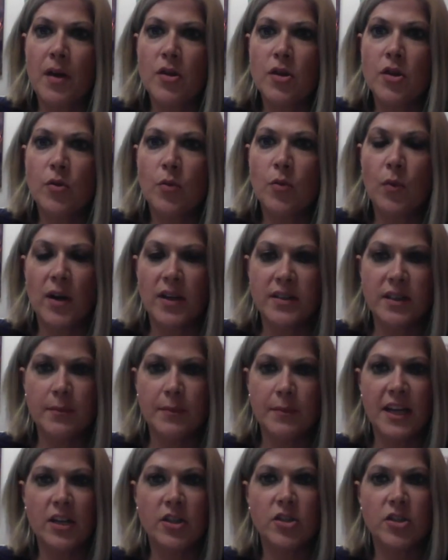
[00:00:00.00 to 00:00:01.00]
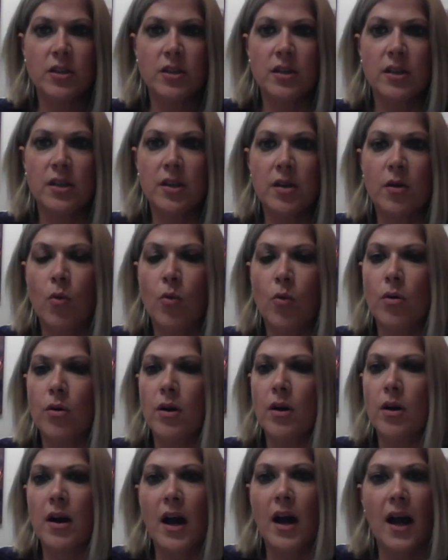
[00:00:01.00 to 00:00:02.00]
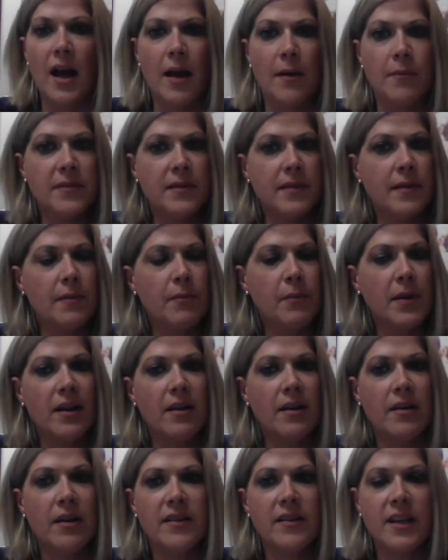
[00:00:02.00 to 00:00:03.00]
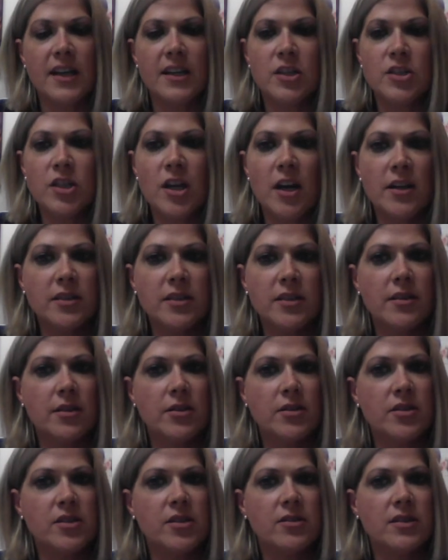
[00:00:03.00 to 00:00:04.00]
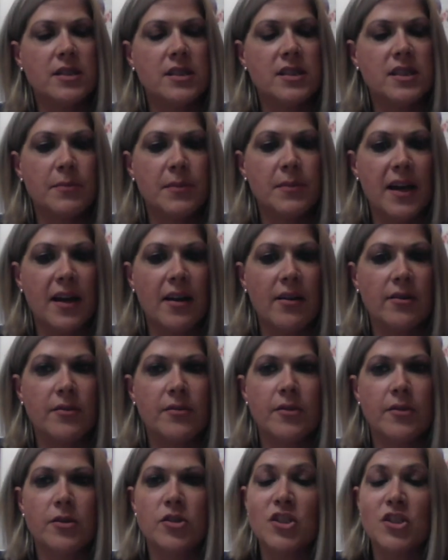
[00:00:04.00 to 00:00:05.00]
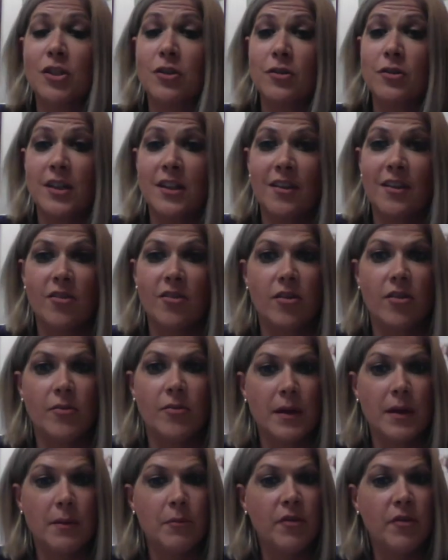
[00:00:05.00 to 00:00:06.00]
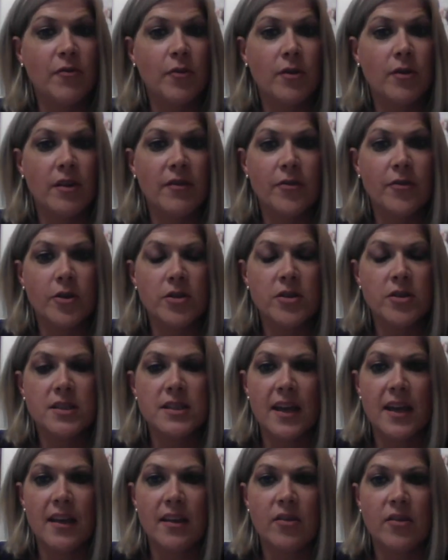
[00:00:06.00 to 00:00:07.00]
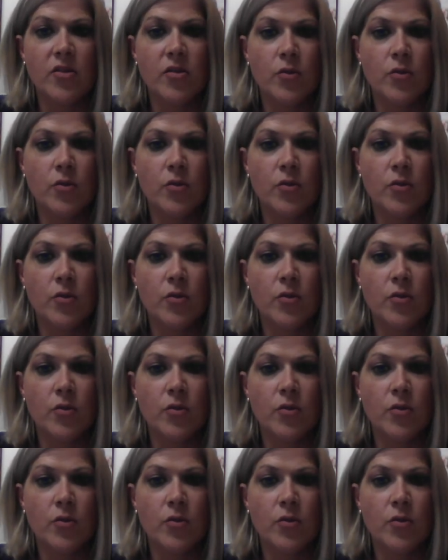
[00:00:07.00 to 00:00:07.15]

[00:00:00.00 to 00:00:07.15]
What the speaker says: you want to make sure, or parents kind of talk to their students about, or their children, excuse me, before the first day of